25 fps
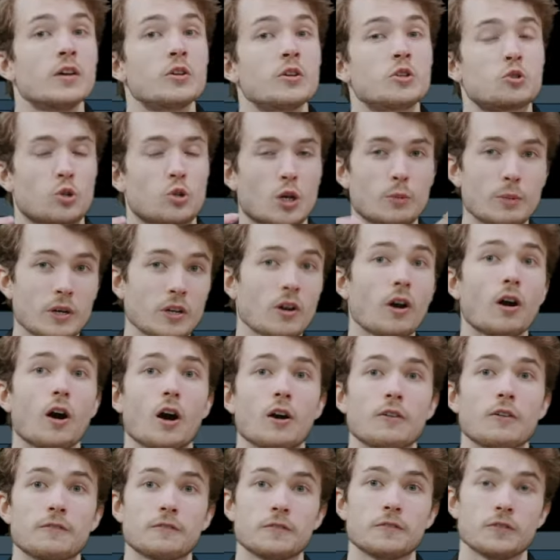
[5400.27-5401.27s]
trimming
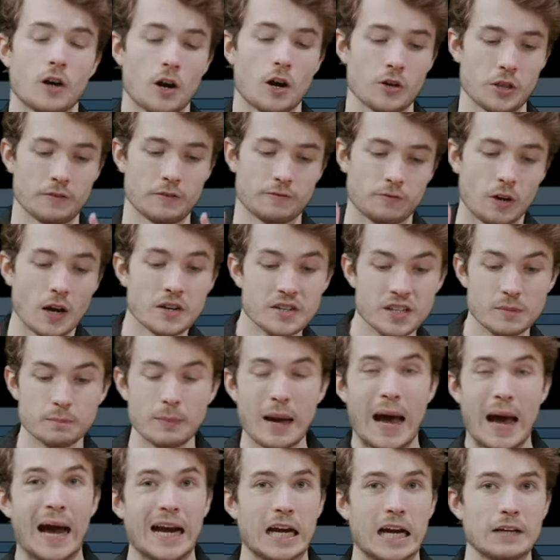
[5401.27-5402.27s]
off on the front and
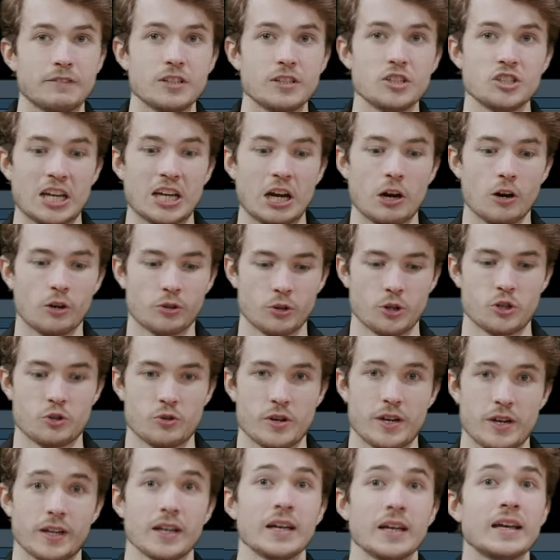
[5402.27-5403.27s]
back of each character
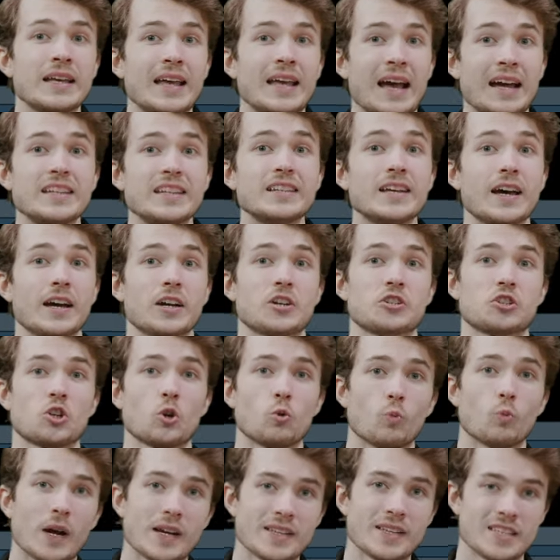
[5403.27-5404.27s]
string any extra
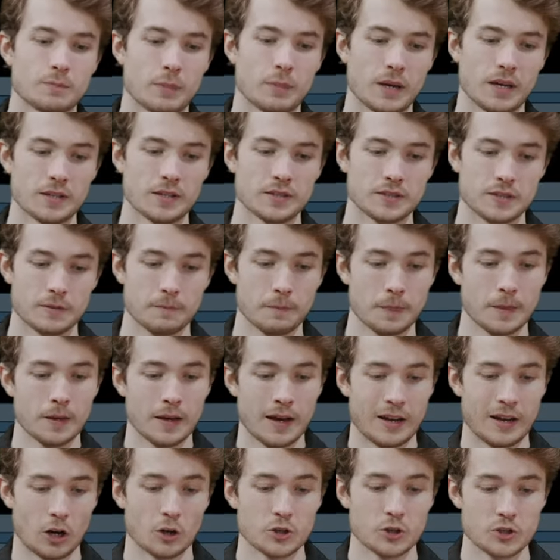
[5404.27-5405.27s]
white space.
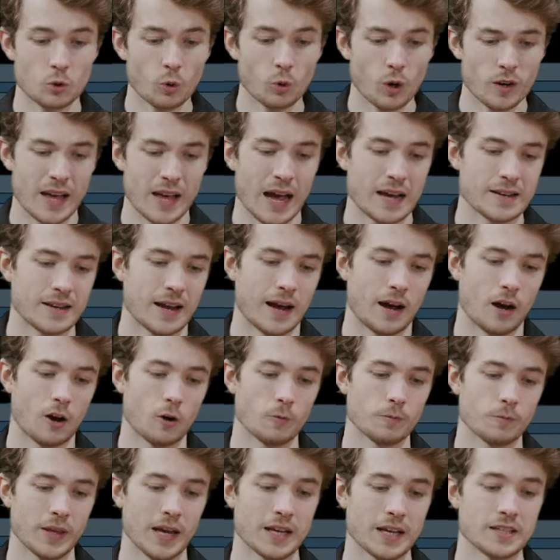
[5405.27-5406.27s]
And I'll store that
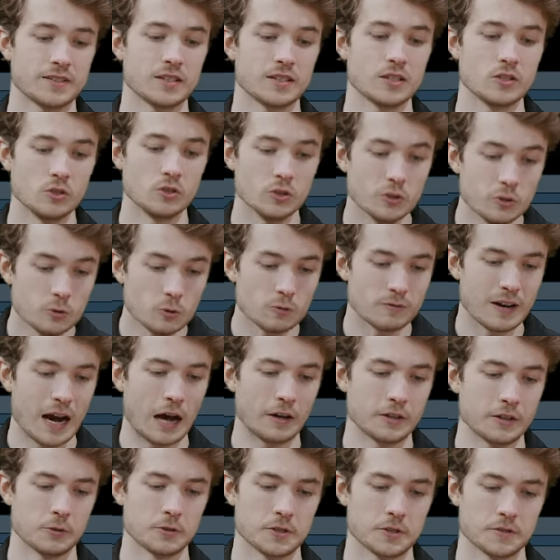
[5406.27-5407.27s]
now as the new
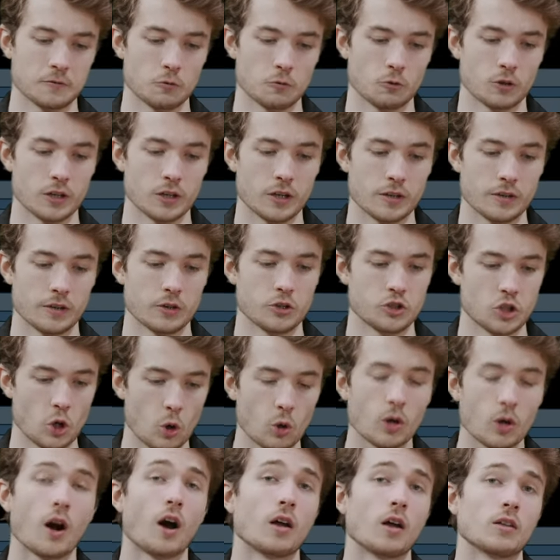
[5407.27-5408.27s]
values for the show
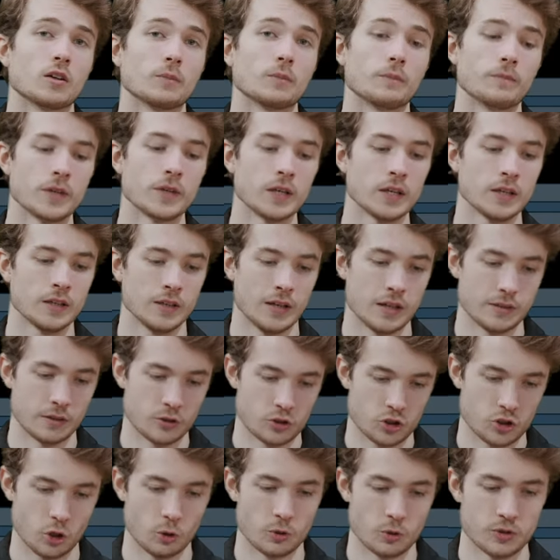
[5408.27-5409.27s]
column in the
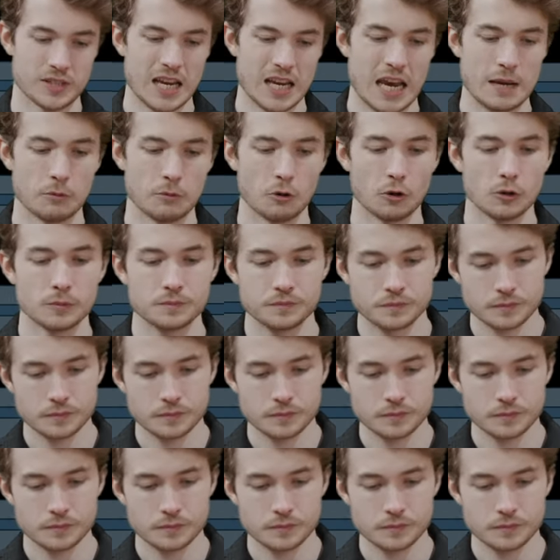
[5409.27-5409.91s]
shows table.